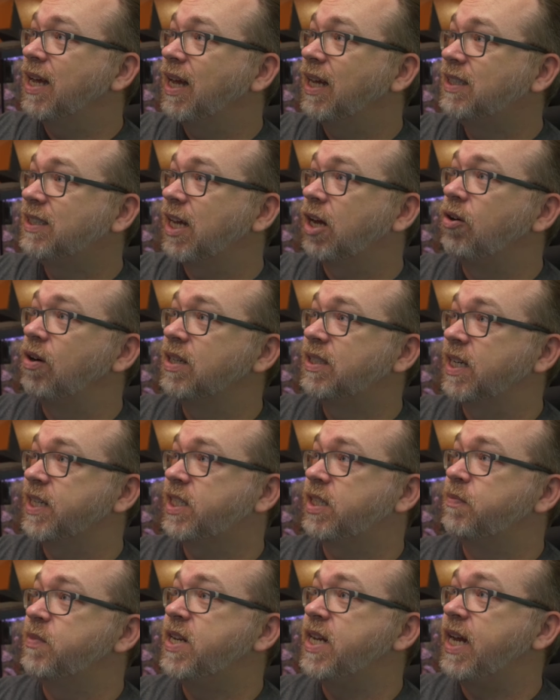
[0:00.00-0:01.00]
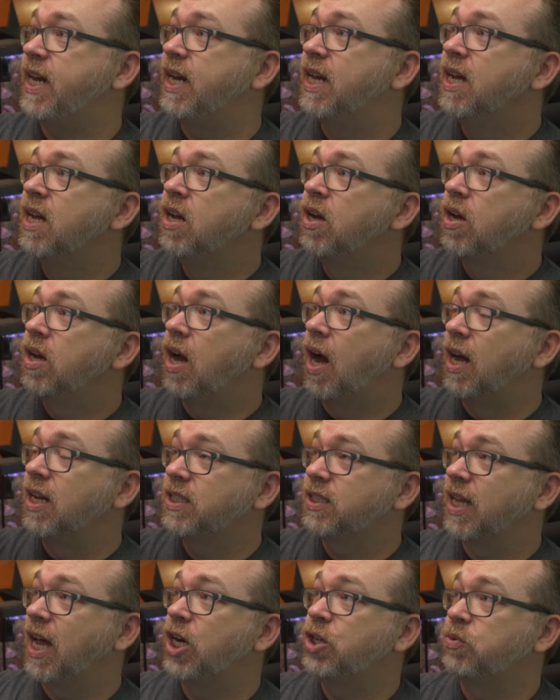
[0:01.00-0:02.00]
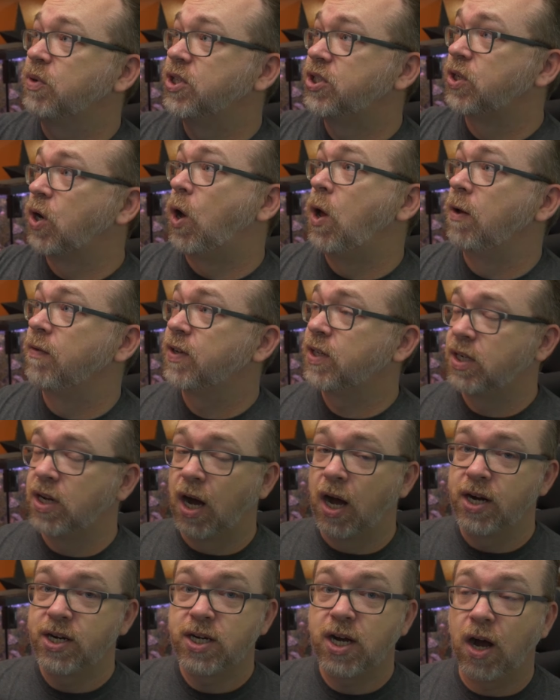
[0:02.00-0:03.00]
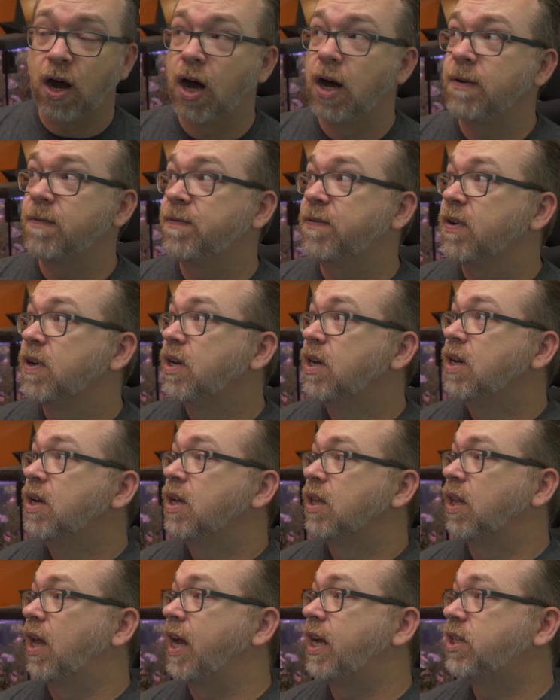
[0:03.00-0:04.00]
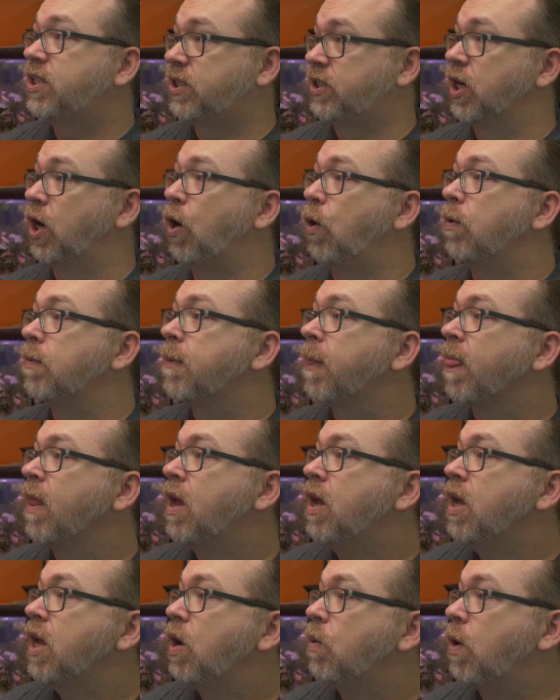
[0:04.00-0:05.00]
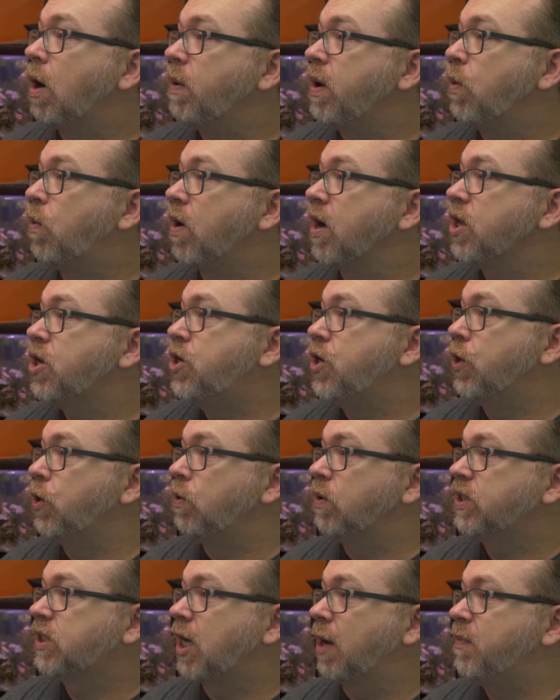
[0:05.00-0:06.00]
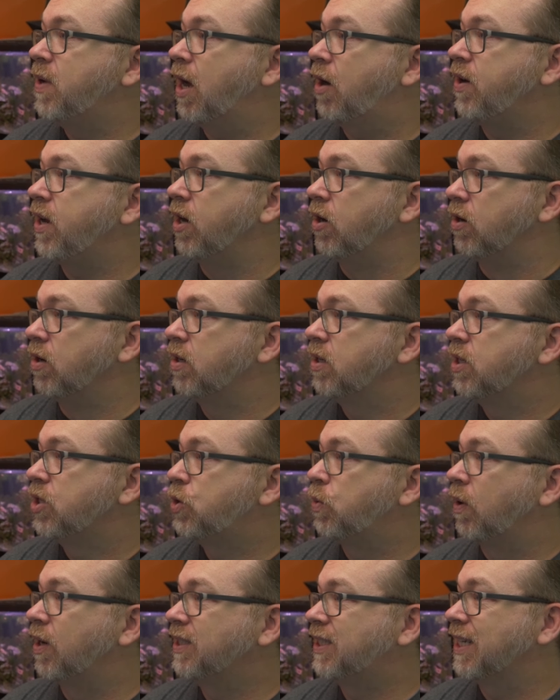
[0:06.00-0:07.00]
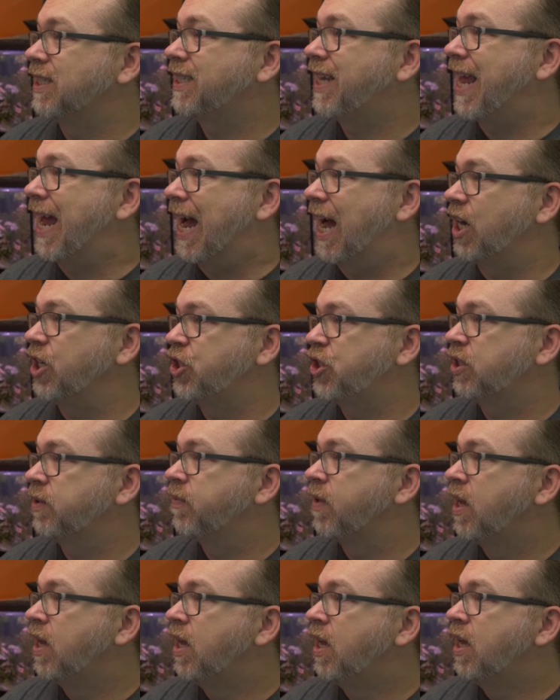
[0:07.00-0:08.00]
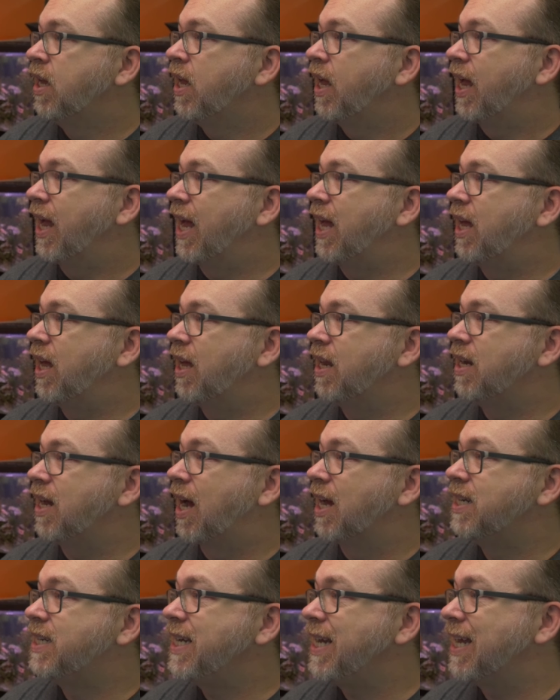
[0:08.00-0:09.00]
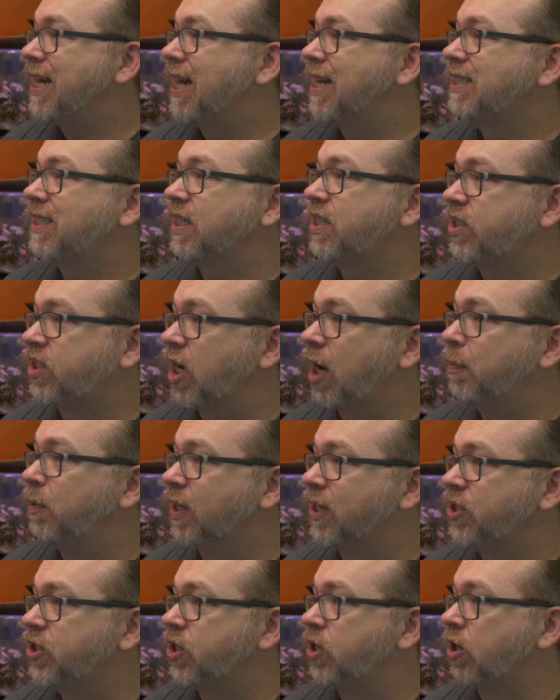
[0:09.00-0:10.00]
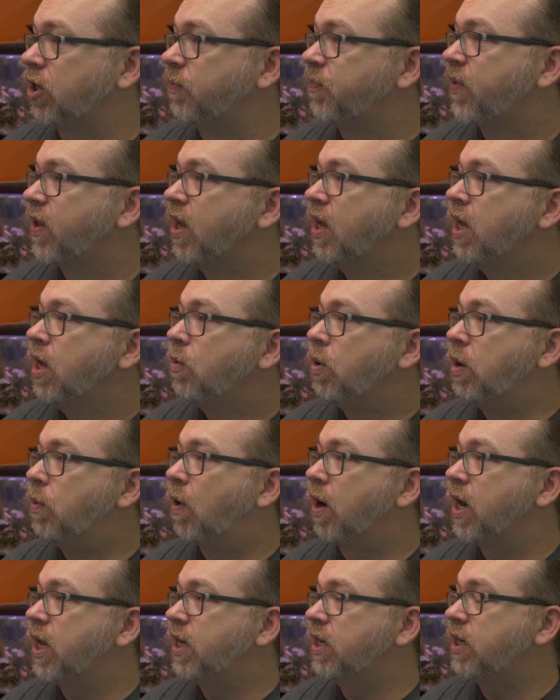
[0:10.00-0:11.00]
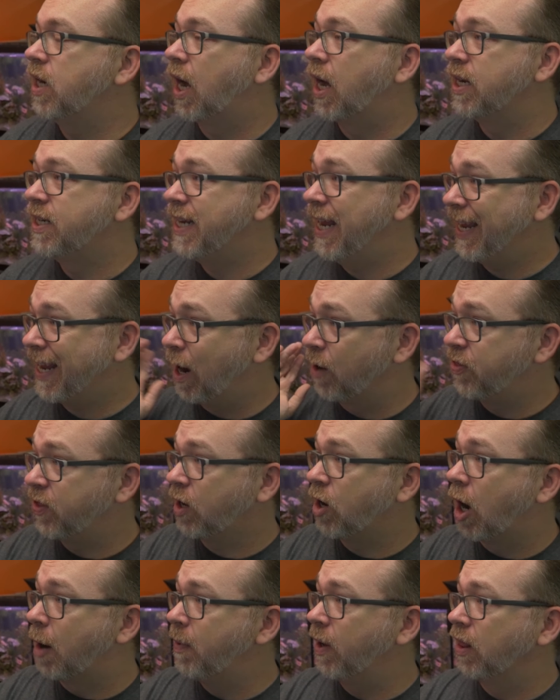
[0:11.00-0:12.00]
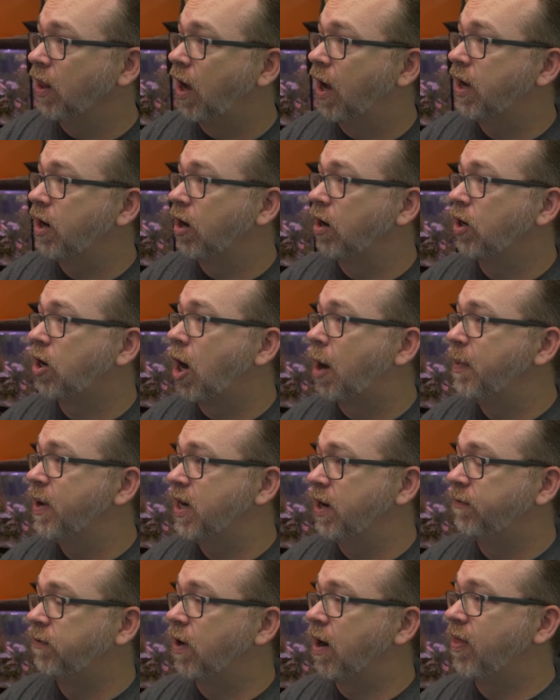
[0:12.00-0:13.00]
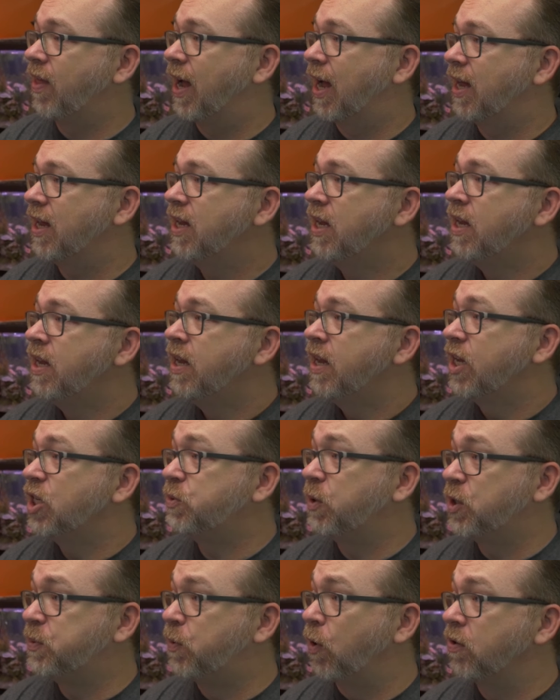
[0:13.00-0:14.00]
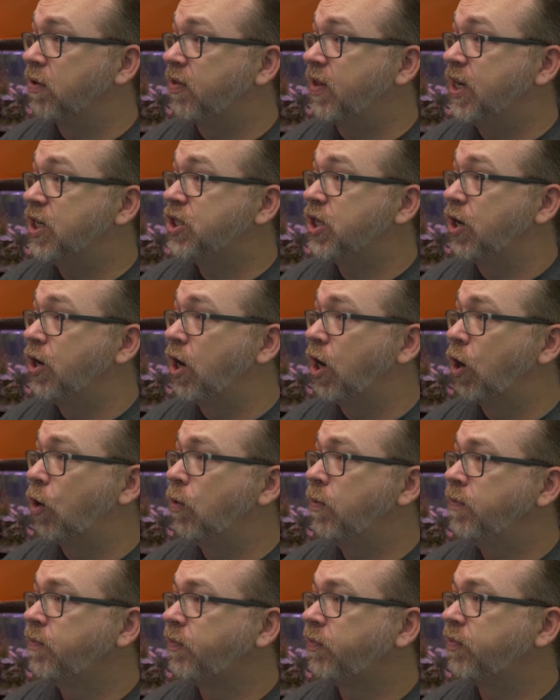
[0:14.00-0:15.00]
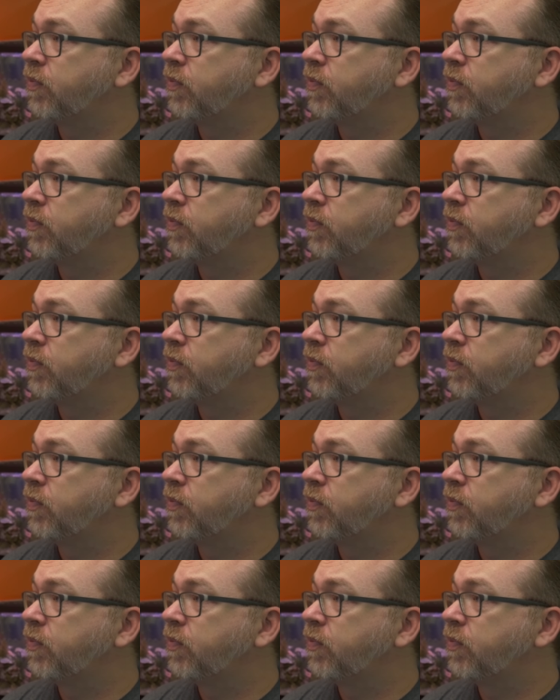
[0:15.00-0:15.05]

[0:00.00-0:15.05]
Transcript: etc. system D uh, slash resolve.conf, like so. What we want to do is come down here where it says cache and a uh, DNS stub listener. We want to uh, take out the comment line or comment in front of that, switch both of these to no.